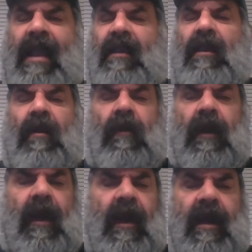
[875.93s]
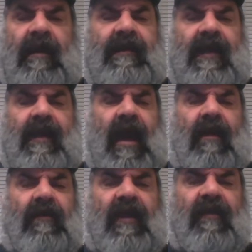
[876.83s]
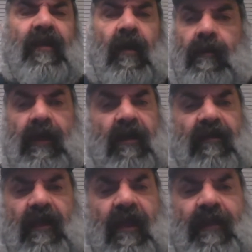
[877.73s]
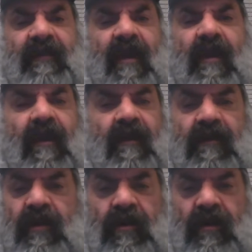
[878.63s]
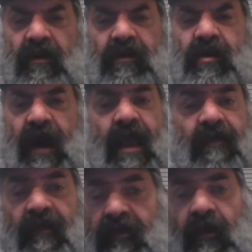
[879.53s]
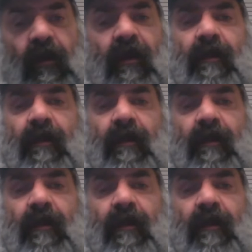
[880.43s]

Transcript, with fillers: eh, you know what, Dean? I don't think so because let me tell you, your your trains are still